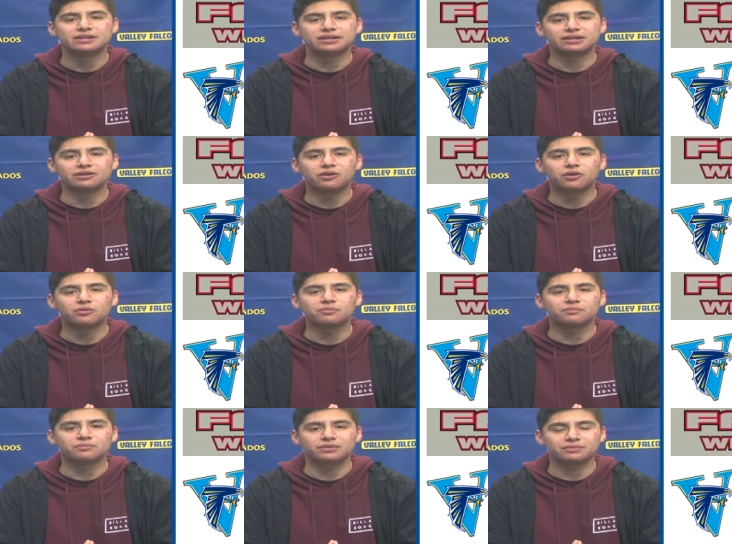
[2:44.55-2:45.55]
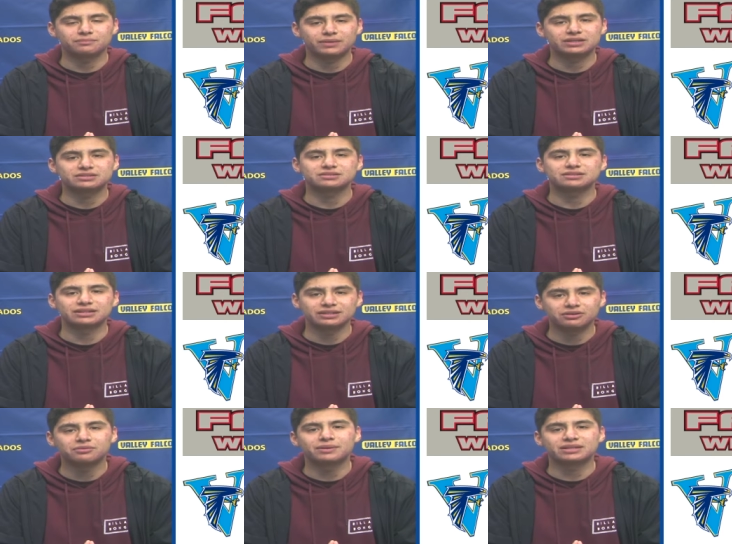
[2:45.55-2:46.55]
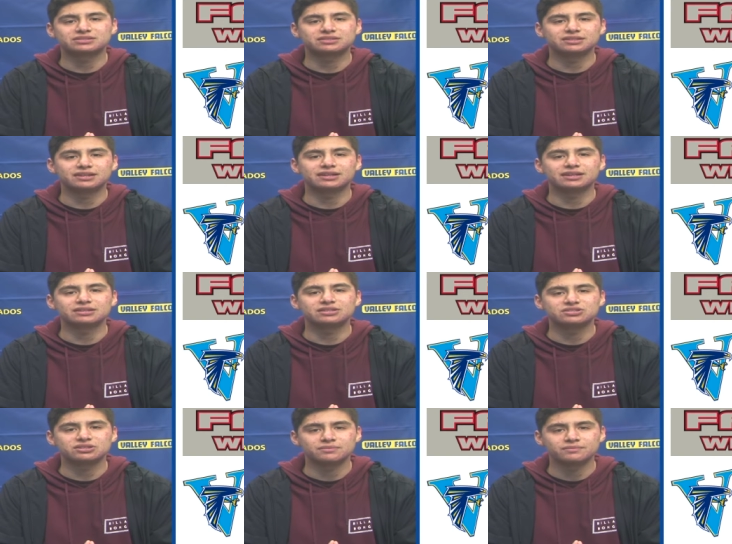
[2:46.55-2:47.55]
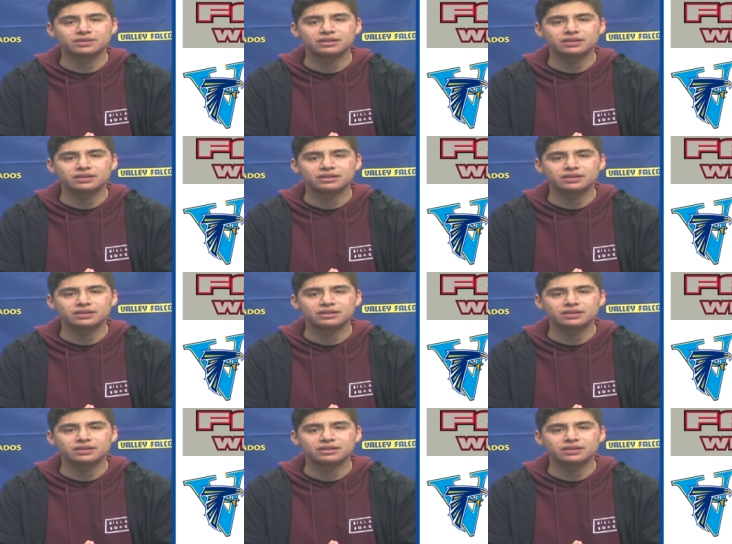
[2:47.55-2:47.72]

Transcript: in home match in a home match tonight in the gym.